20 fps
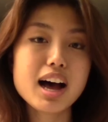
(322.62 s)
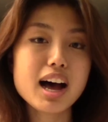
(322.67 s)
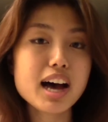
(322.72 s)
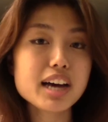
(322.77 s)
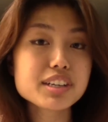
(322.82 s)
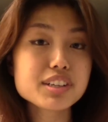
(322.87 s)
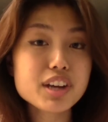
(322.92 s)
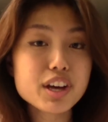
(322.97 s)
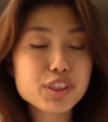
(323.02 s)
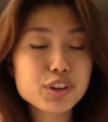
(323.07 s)

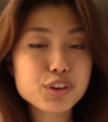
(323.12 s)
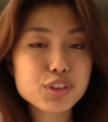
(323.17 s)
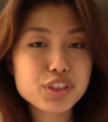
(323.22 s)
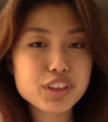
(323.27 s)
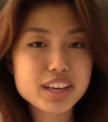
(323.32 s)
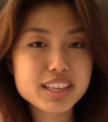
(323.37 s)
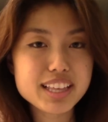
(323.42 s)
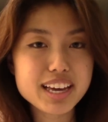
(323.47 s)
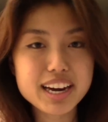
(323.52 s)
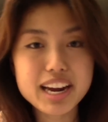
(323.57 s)
Another
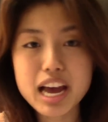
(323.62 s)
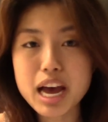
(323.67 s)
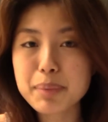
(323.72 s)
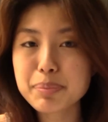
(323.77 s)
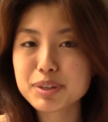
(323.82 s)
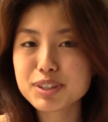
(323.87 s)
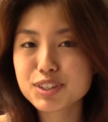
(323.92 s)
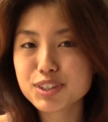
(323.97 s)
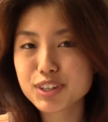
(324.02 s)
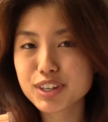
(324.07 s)
thing that
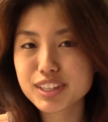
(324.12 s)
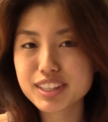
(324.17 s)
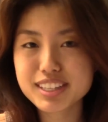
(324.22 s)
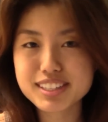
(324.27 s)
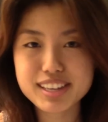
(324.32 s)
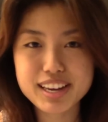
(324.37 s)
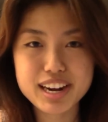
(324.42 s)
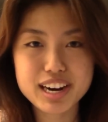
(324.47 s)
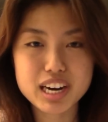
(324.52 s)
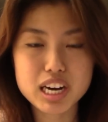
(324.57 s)
happened during
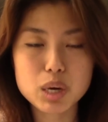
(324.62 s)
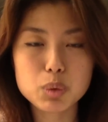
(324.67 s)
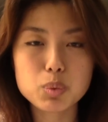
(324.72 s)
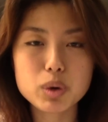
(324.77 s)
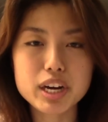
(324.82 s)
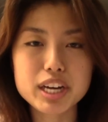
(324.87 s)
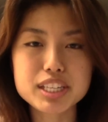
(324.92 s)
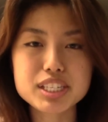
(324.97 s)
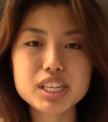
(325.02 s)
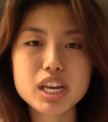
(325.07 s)
this era
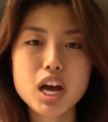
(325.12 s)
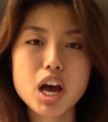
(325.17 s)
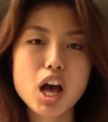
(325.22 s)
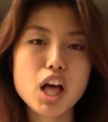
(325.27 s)
was